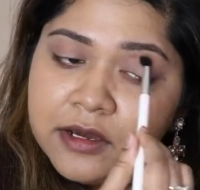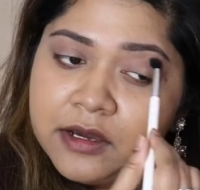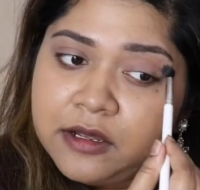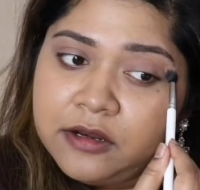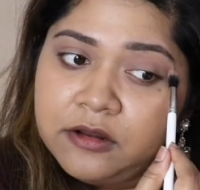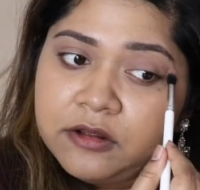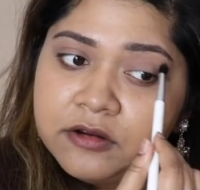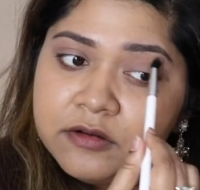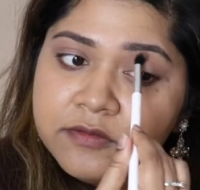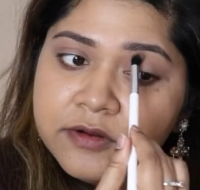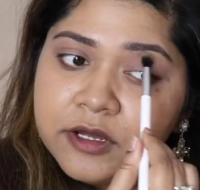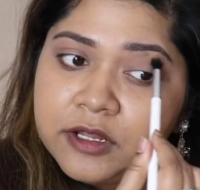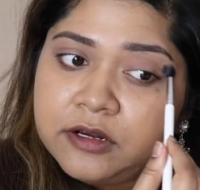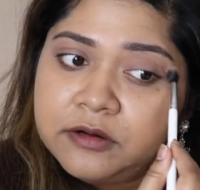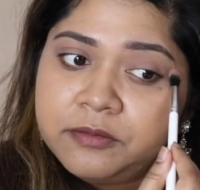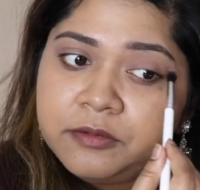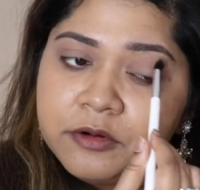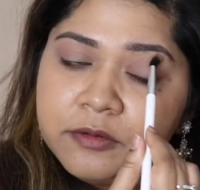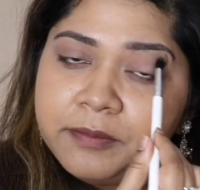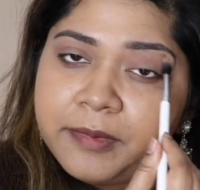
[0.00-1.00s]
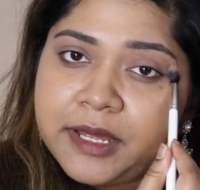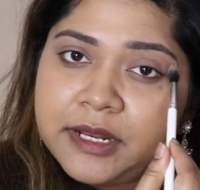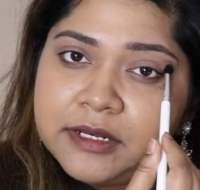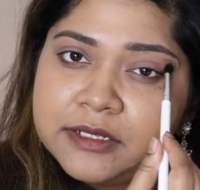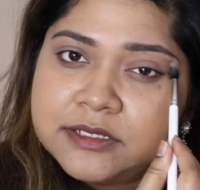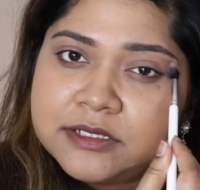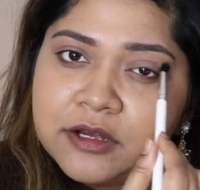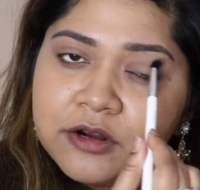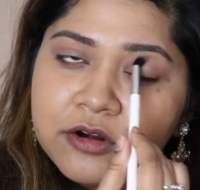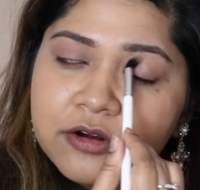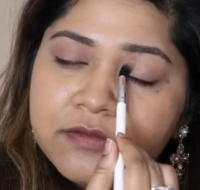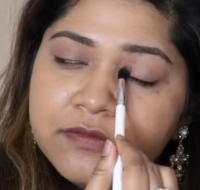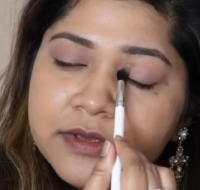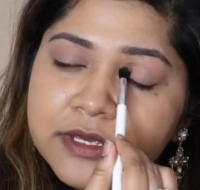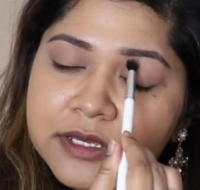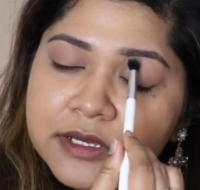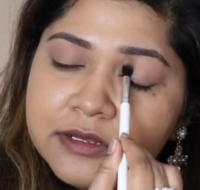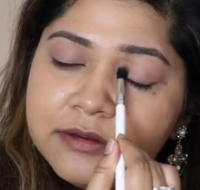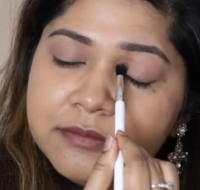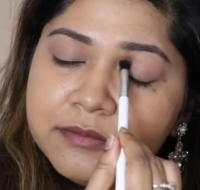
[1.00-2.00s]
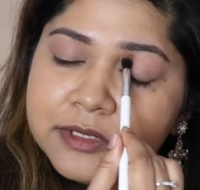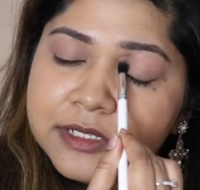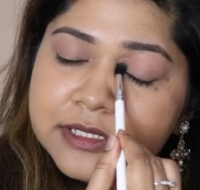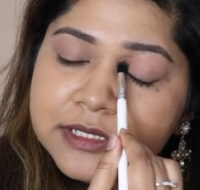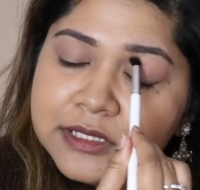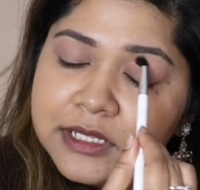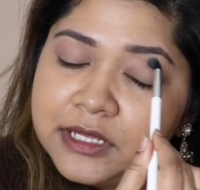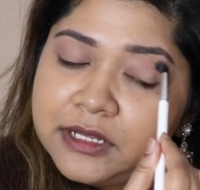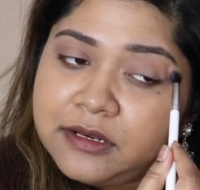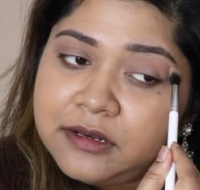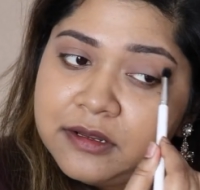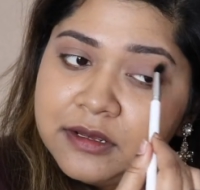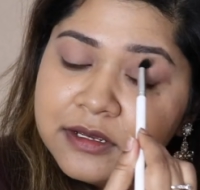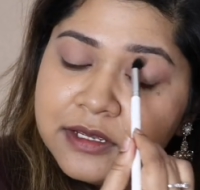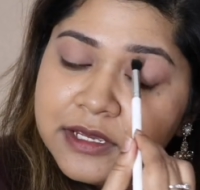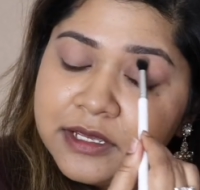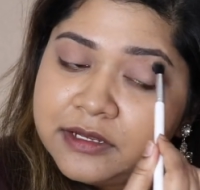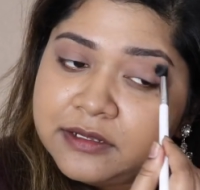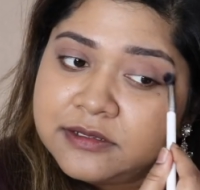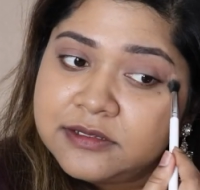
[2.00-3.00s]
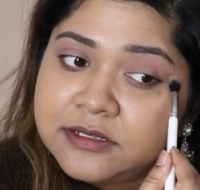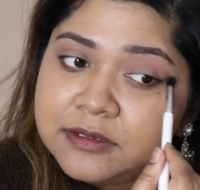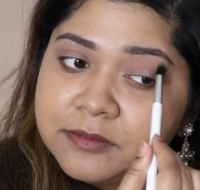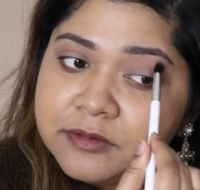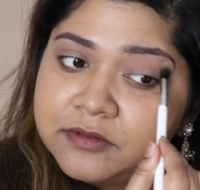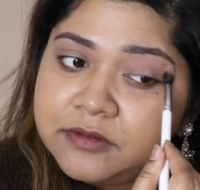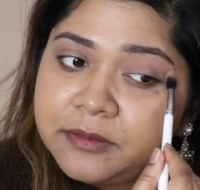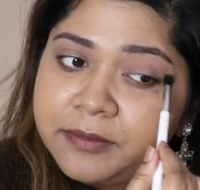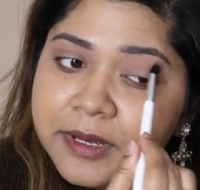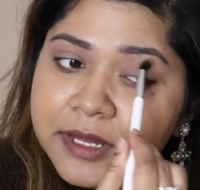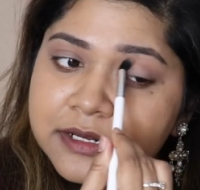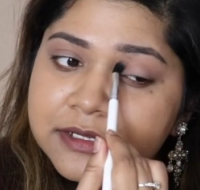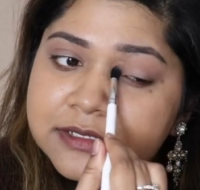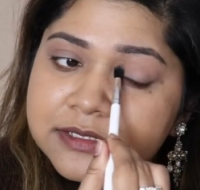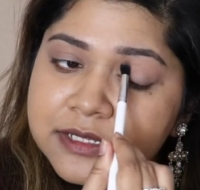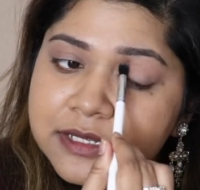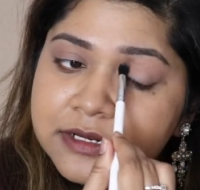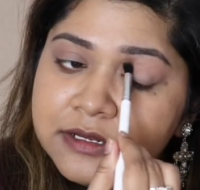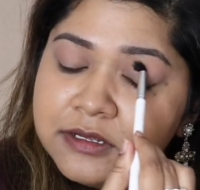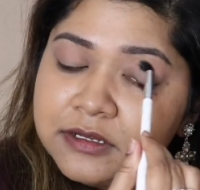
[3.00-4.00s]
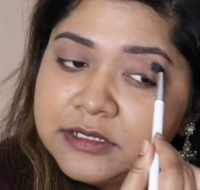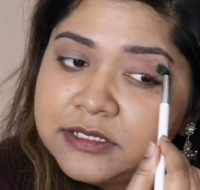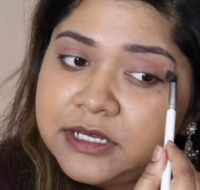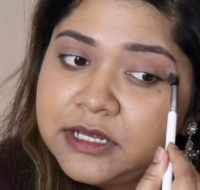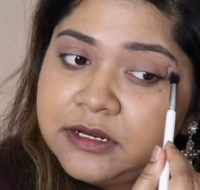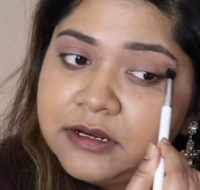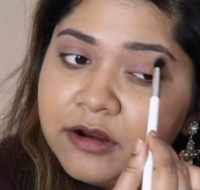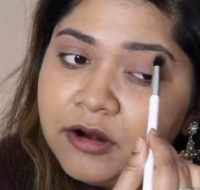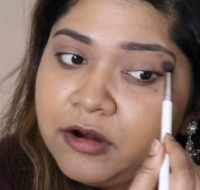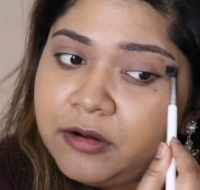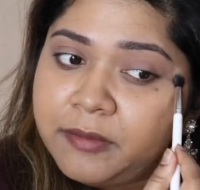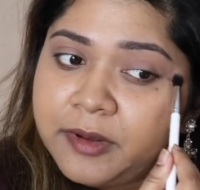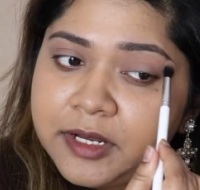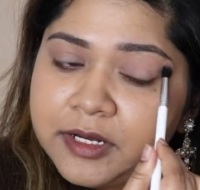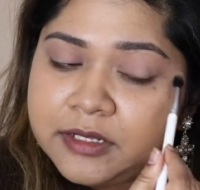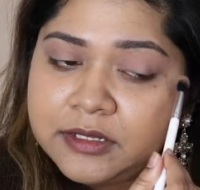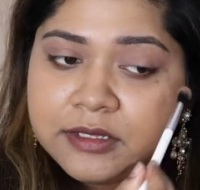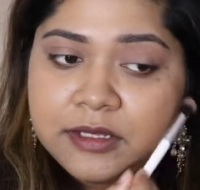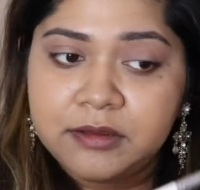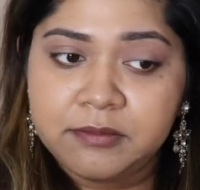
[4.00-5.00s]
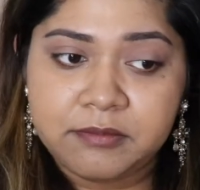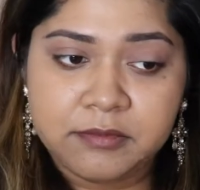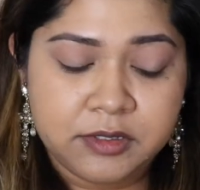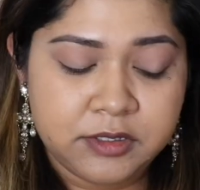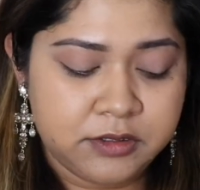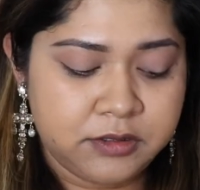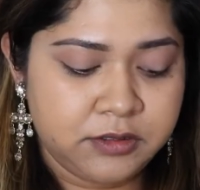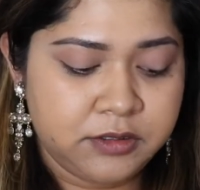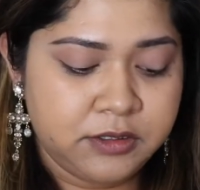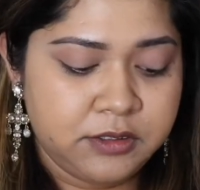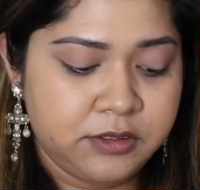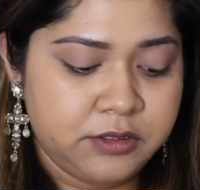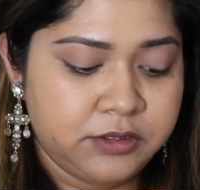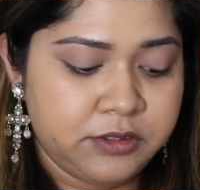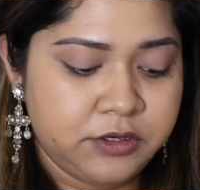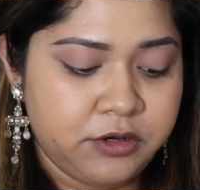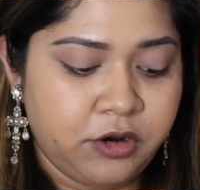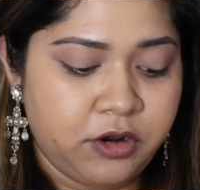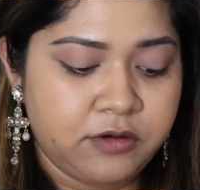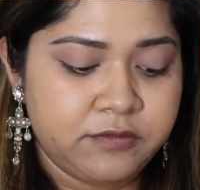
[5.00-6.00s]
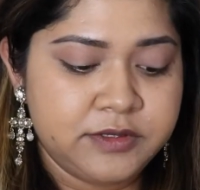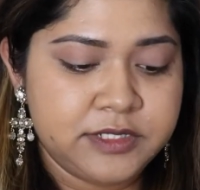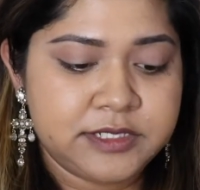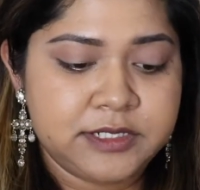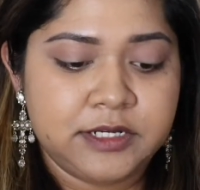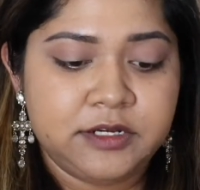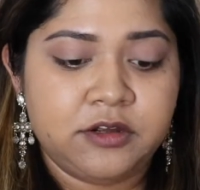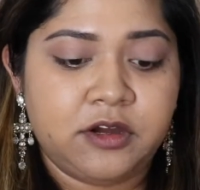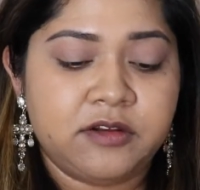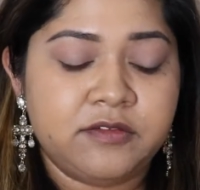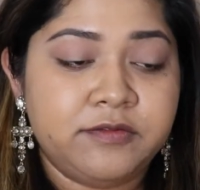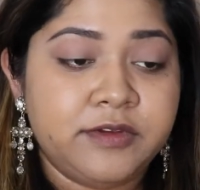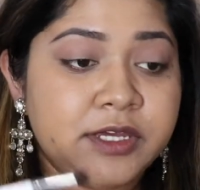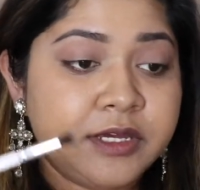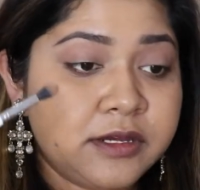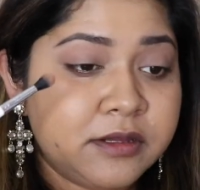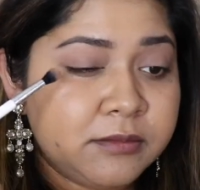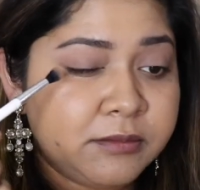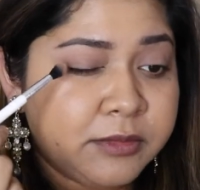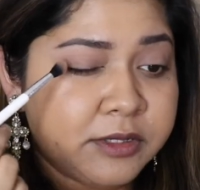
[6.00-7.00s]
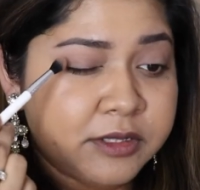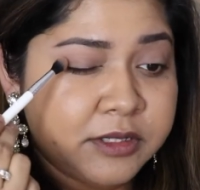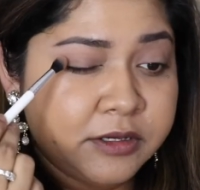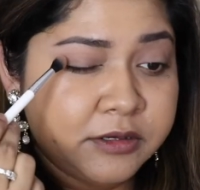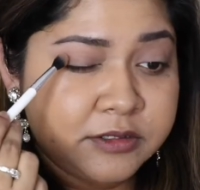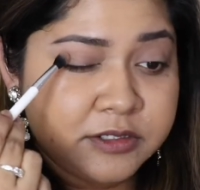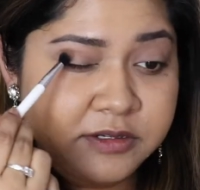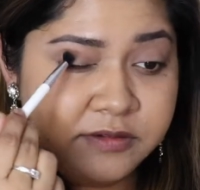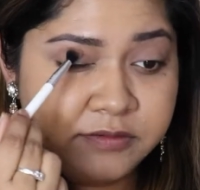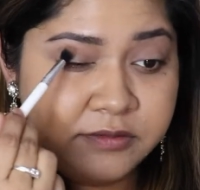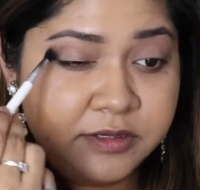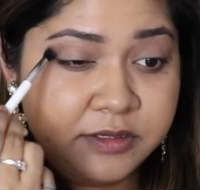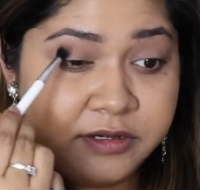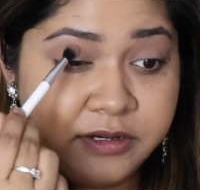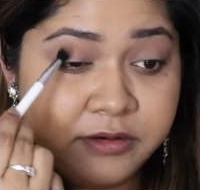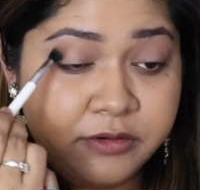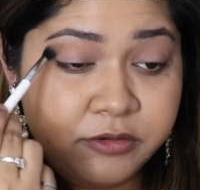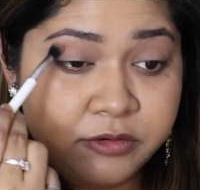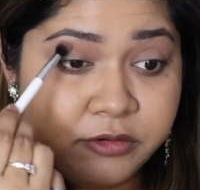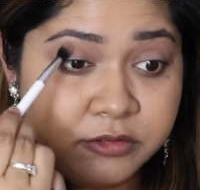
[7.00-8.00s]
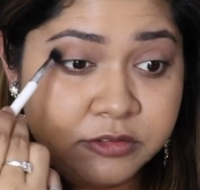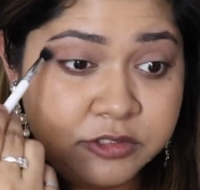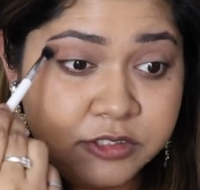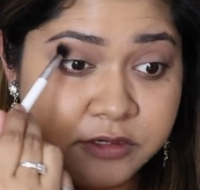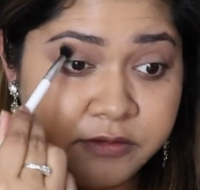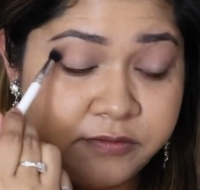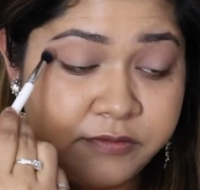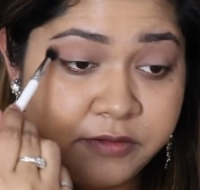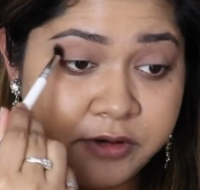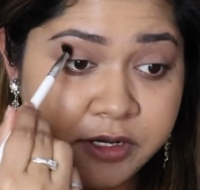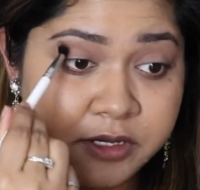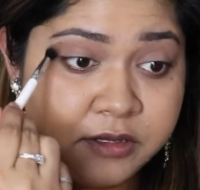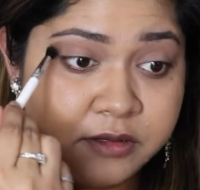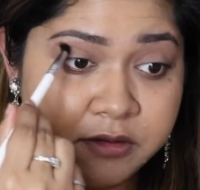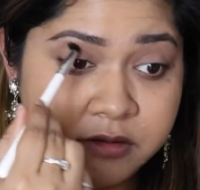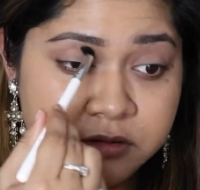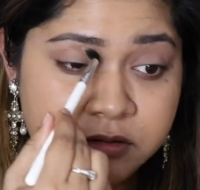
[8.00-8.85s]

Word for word: A lot of Colourpop palettes are vegan, but then again, some of the palettes that contain carmine in them, they're obviously not vegan, but they're definitely cruelty-free.